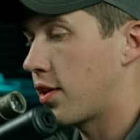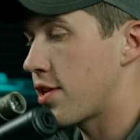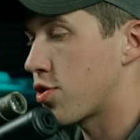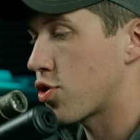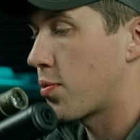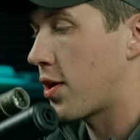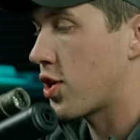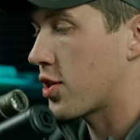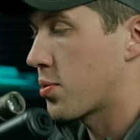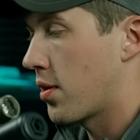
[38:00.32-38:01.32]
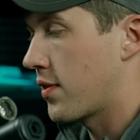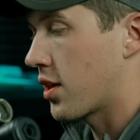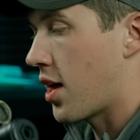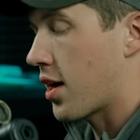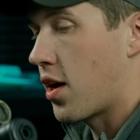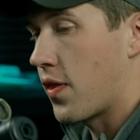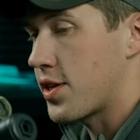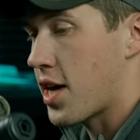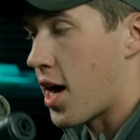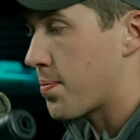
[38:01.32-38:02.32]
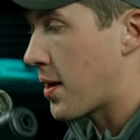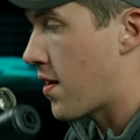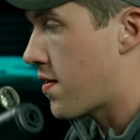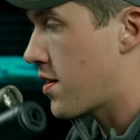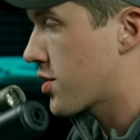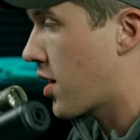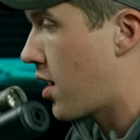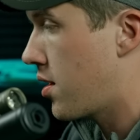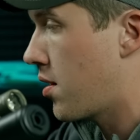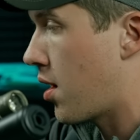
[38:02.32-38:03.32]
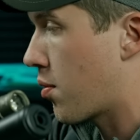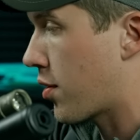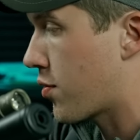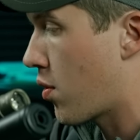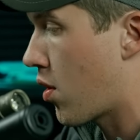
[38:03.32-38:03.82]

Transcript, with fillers: laser switch at 12 o'clock on the top. And then this gun, uh, we're gonna throw